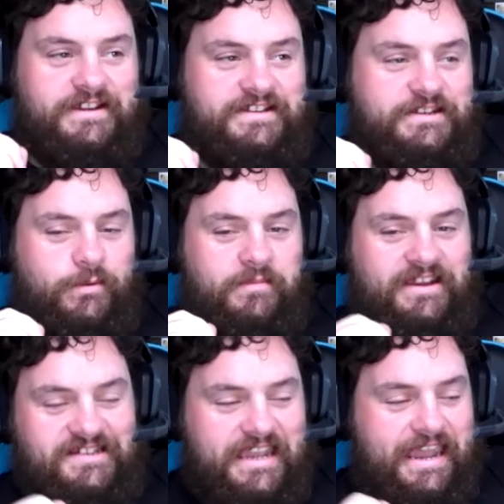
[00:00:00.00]
Until we
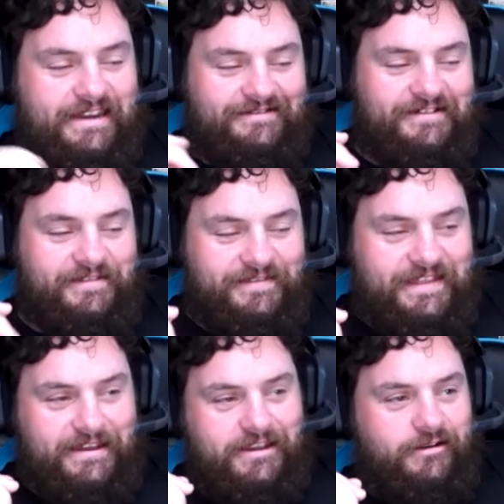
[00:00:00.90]
meet again,
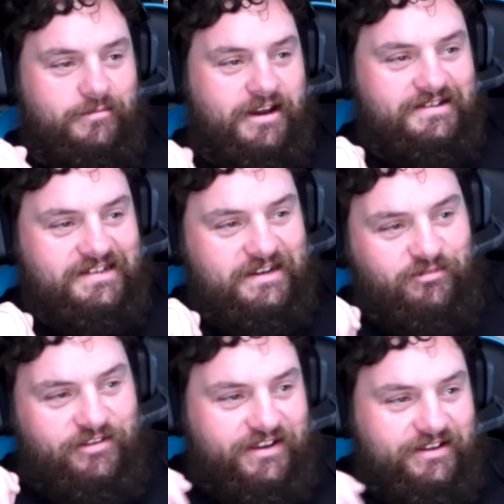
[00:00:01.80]
thank you, my dear
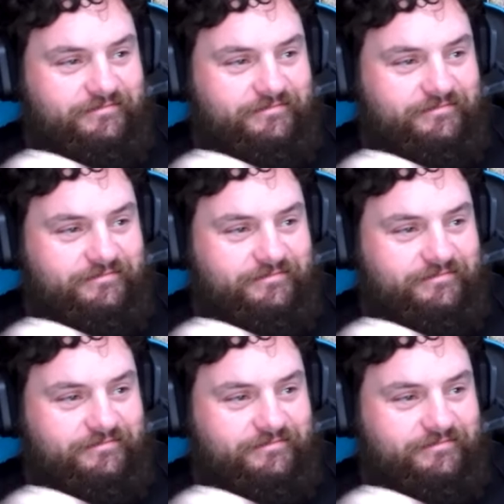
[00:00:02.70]
brother.